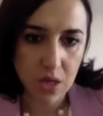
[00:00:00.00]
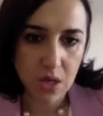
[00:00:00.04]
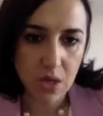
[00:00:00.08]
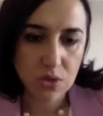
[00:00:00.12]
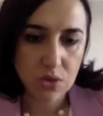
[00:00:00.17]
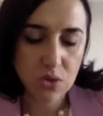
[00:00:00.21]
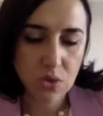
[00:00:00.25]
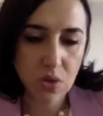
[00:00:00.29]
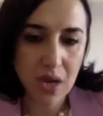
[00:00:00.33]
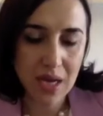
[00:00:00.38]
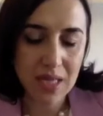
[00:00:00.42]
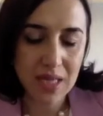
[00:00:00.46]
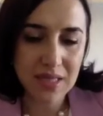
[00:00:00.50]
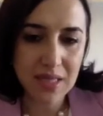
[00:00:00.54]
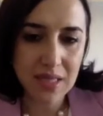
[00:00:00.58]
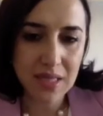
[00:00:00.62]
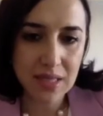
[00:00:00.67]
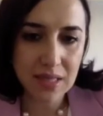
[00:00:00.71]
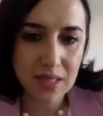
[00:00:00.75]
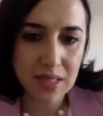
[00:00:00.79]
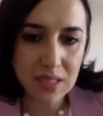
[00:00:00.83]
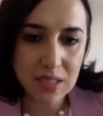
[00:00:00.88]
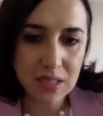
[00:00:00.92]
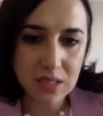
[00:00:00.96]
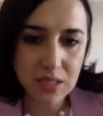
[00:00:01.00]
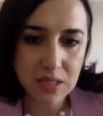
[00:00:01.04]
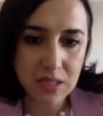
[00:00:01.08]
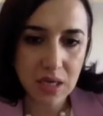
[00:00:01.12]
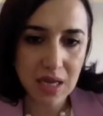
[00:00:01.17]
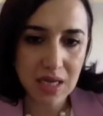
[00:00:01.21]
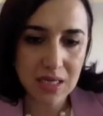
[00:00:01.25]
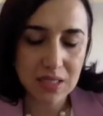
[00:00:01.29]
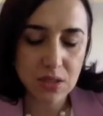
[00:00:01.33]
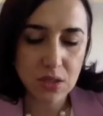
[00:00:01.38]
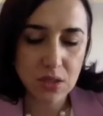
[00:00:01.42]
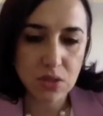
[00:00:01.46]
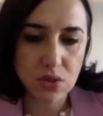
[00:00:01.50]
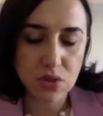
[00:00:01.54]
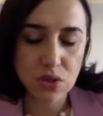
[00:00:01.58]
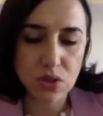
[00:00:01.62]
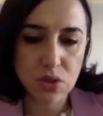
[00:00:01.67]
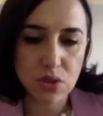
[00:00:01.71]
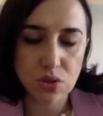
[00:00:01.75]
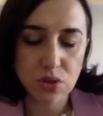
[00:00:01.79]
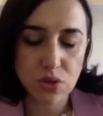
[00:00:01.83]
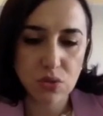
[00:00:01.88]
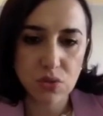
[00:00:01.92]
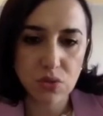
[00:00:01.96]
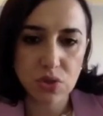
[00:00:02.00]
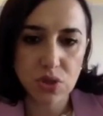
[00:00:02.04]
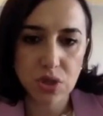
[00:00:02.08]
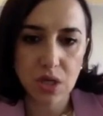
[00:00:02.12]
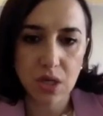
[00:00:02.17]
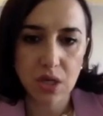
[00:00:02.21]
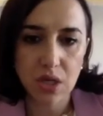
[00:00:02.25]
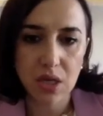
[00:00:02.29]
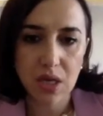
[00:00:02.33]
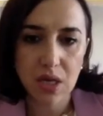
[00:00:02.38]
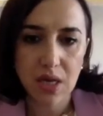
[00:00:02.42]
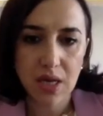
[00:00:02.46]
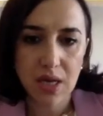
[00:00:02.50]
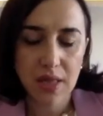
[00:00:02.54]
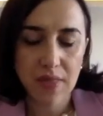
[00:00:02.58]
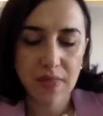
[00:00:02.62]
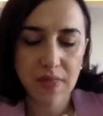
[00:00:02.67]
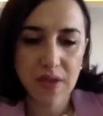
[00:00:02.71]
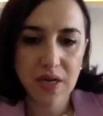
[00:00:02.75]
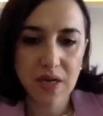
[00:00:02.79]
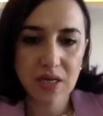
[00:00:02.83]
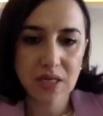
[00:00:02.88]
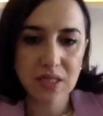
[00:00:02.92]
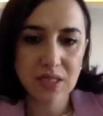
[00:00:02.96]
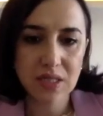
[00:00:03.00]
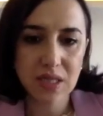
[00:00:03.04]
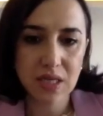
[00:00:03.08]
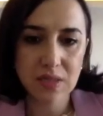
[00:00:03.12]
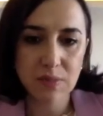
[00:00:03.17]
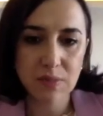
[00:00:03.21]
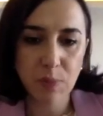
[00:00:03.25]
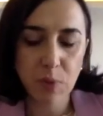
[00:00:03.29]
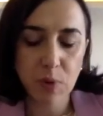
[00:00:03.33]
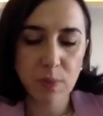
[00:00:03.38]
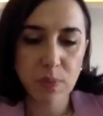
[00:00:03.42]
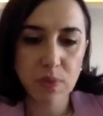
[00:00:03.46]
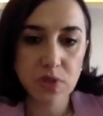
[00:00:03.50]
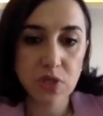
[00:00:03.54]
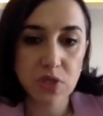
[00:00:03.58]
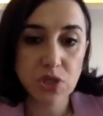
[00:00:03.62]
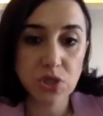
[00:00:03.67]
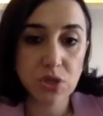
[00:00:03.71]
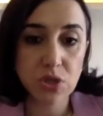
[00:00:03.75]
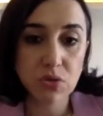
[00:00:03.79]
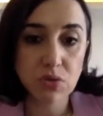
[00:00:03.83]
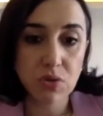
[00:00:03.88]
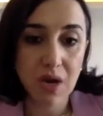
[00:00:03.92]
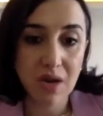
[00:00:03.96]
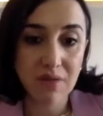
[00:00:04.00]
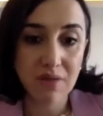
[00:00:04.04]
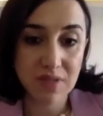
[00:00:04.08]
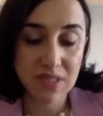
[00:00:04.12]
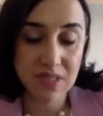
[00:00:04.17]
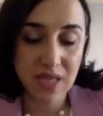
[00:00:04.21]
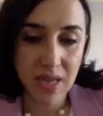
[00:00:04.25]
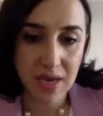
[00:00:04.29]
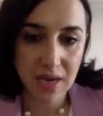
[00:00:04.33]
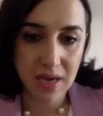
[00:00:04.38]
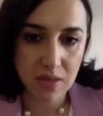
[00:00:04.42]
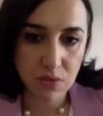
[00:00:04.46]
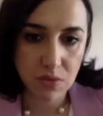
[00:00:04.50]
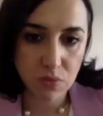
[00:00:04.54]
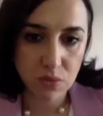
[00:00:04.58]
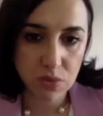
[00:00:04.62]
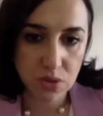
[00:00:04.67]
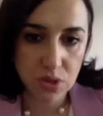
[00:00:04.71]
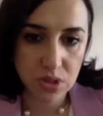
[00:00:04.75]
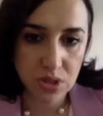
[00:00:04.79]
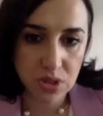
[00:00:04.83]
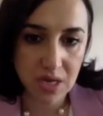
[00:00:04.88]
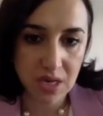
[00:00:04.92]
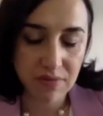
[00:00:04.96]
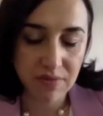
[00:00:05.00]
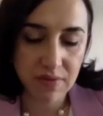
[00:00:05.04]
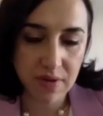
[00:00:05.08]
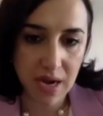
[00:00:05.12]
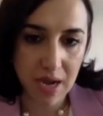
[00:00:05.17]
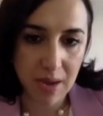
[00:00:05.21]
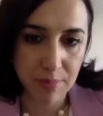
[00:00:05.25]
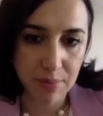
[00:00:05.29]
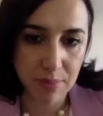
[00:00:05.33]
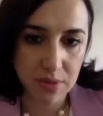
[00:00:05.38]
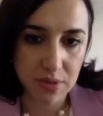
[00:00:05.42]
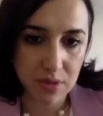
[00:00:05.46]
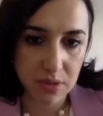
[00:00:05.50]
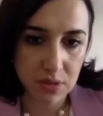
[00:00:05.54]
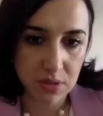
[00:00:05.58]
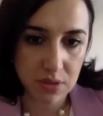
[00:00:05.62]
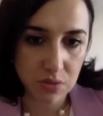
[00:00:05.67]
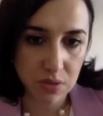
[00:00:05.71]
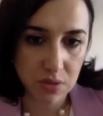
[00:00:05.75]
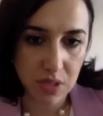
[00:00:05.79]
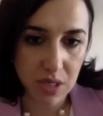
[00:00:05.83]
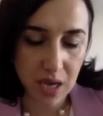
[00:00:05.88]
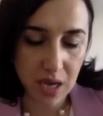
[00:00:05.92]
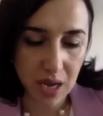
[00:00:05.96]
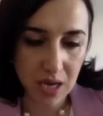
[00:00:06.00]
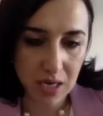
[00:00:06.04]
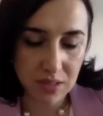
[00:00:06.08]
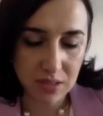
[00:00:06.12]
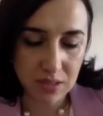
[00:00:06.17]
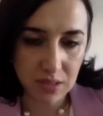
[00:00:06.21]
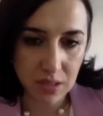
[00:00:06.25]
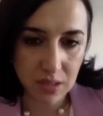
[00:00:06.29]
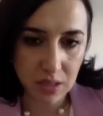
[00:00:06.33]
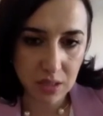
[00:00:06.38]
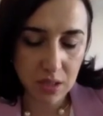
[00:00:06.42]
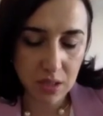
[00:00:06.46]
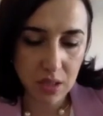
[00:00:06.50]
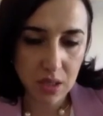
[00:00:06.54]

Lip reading: So, and in this last constitution, there is a proposition to have a Senate, which never happened into reality,